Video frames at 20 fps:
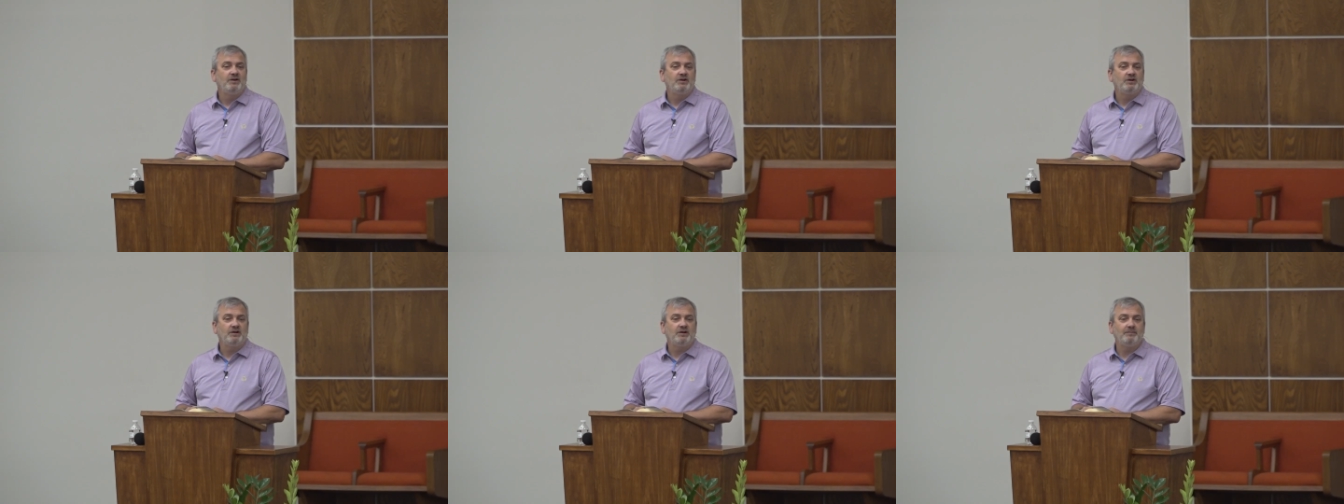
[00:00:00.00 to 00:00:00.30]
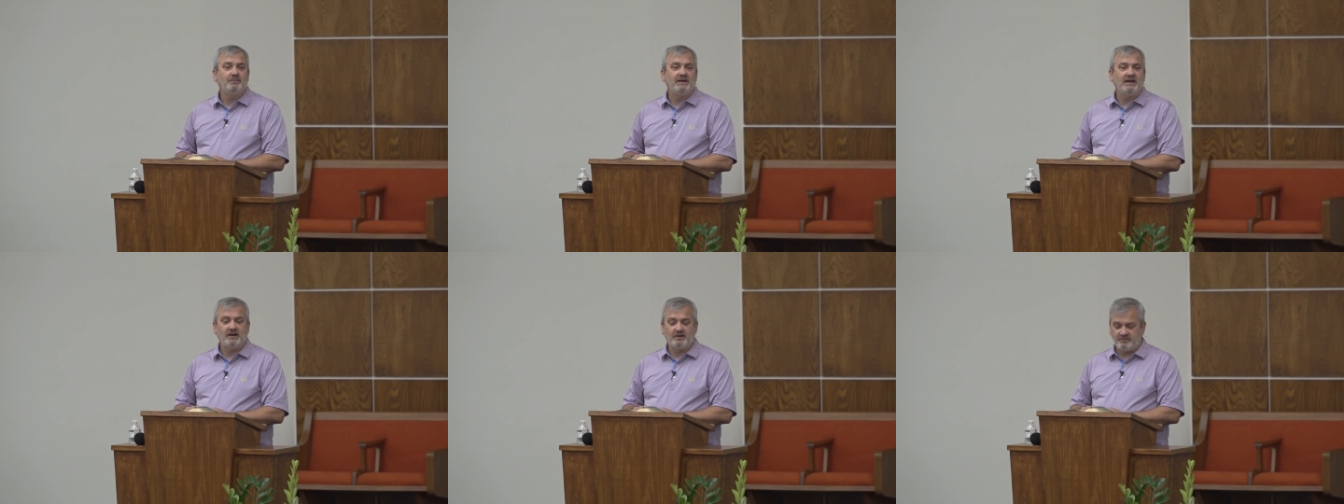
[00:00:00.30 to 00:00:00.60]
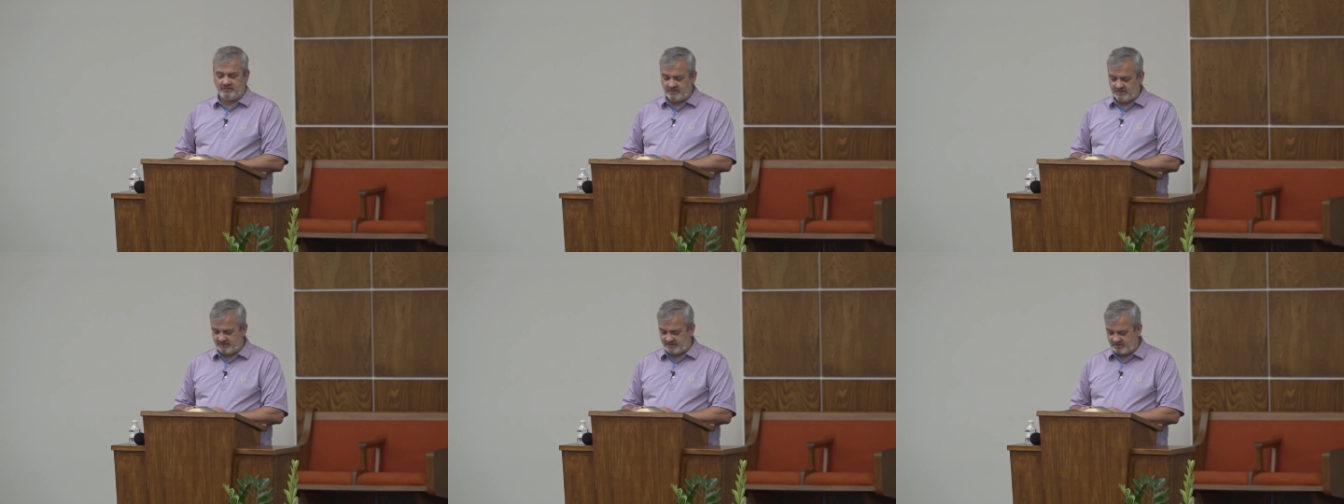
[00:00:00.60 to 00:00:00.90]
Come down
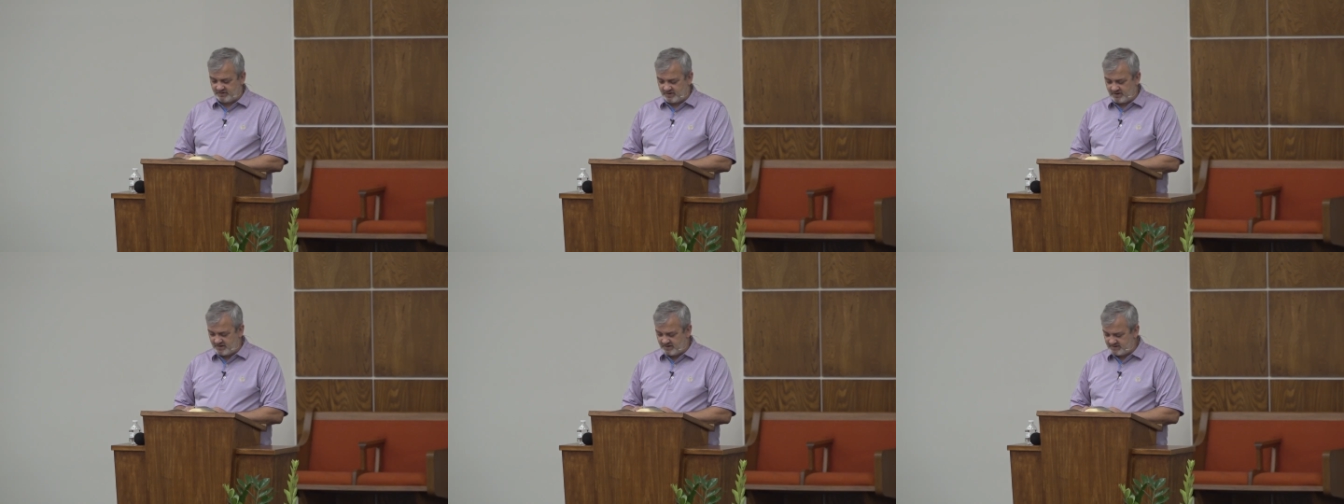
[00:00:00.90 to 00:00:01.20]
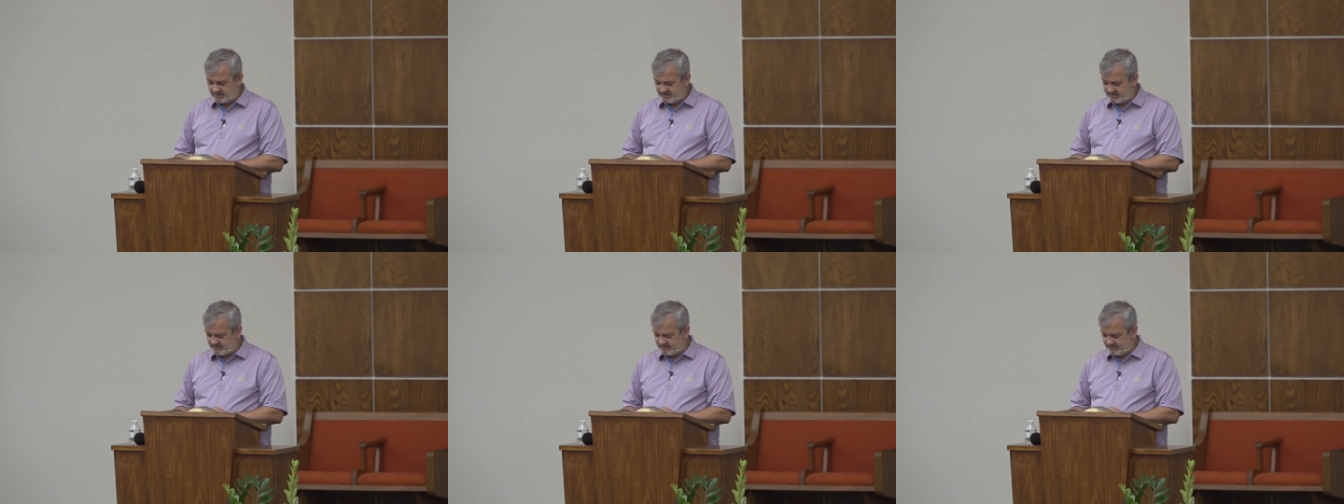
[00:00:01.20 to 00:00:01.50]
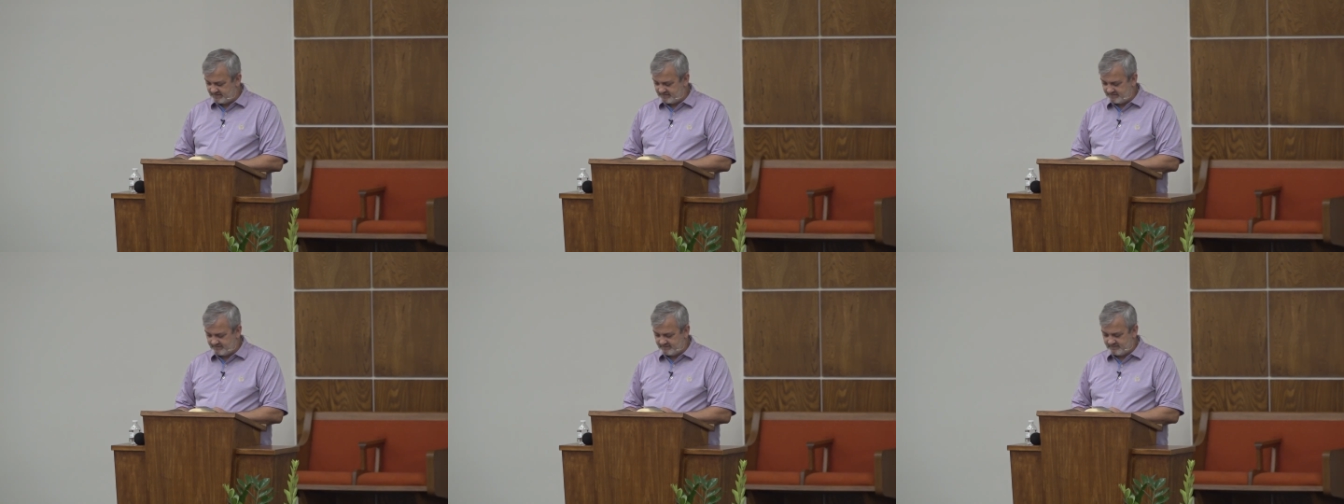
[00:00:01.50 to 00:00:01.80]
from the cross
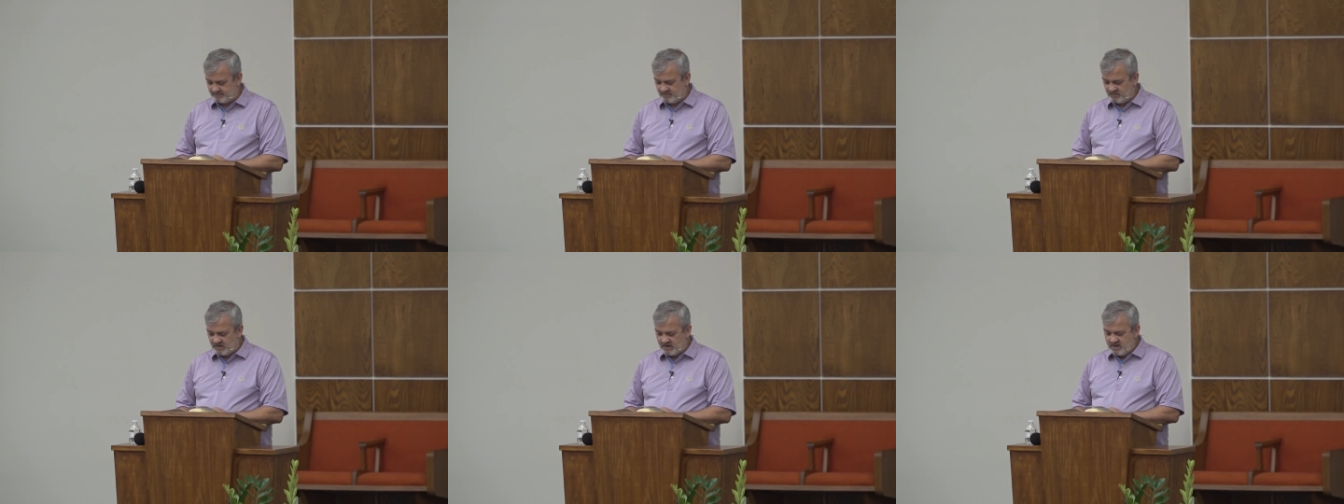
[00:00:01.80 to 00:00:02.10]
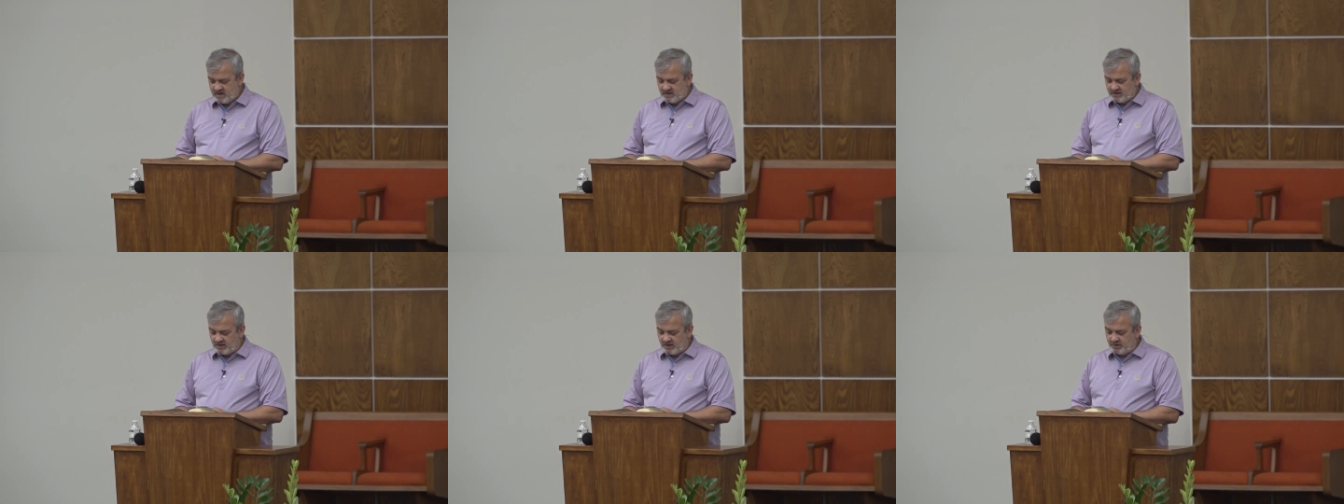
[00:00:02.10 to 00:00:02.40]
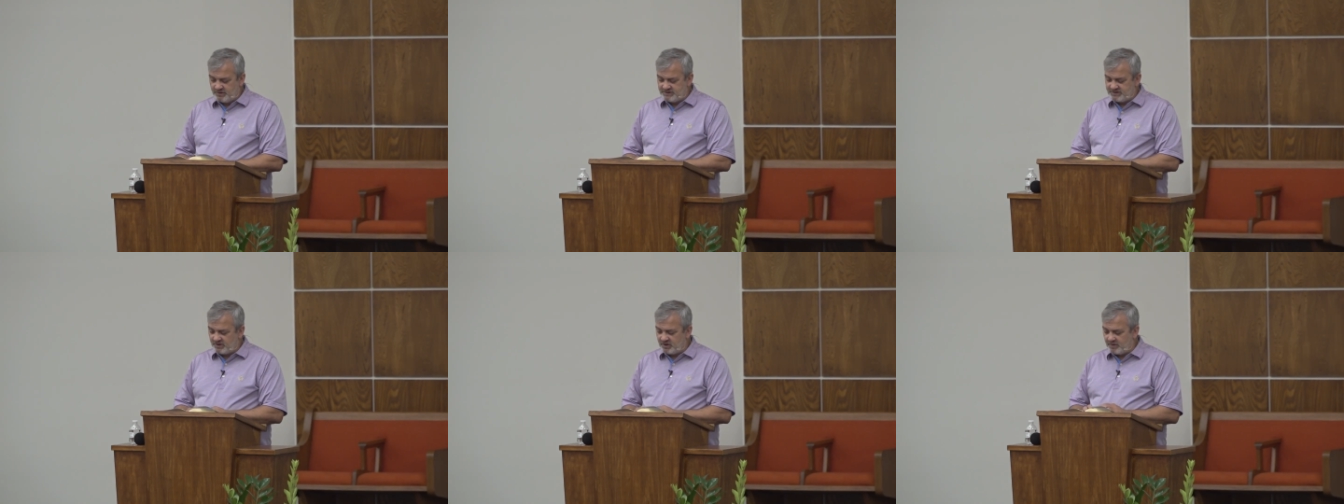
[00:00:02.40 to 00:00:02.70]

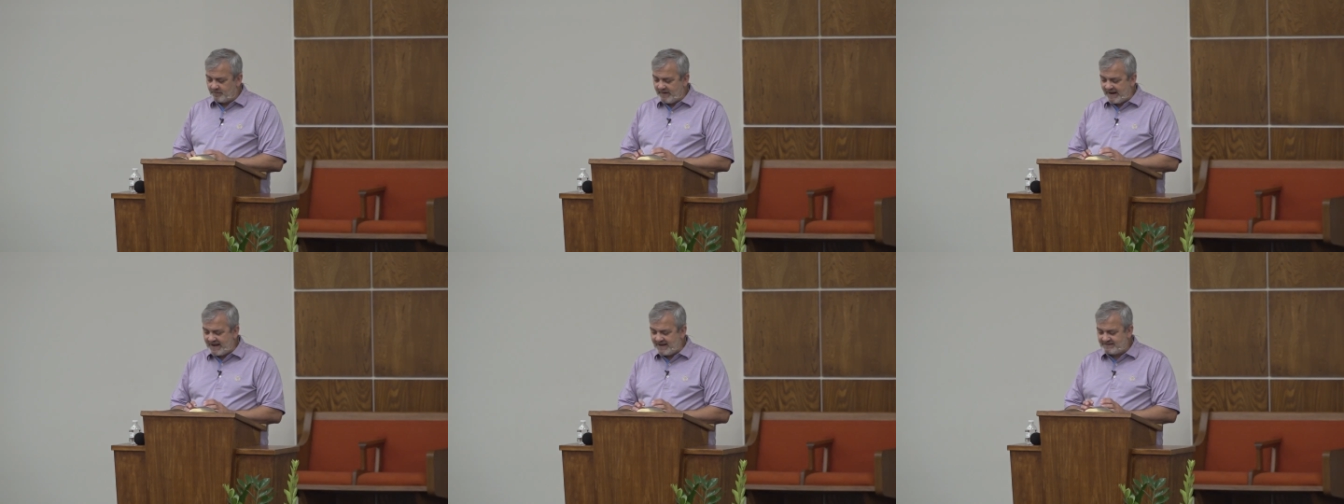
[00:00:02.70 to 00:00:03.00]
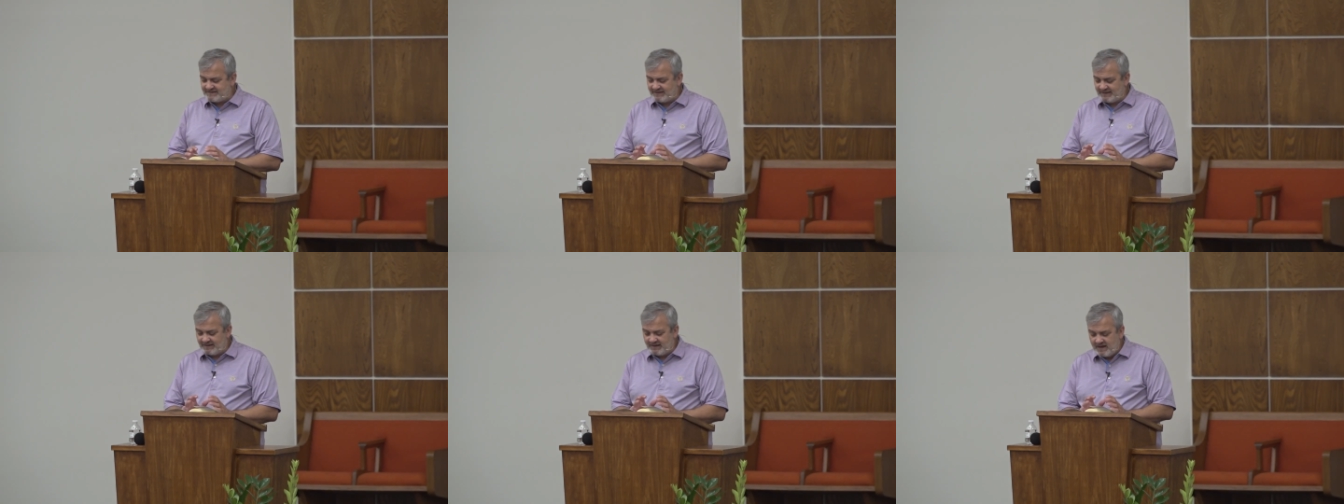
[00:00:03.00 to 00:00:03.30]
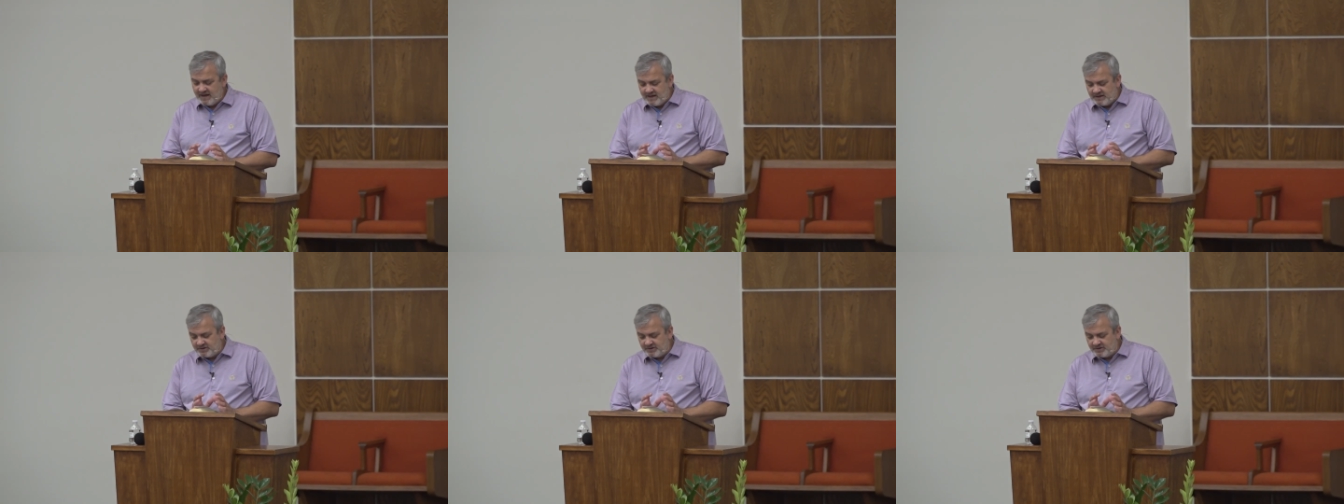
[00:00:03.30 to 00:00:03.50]
those that are passing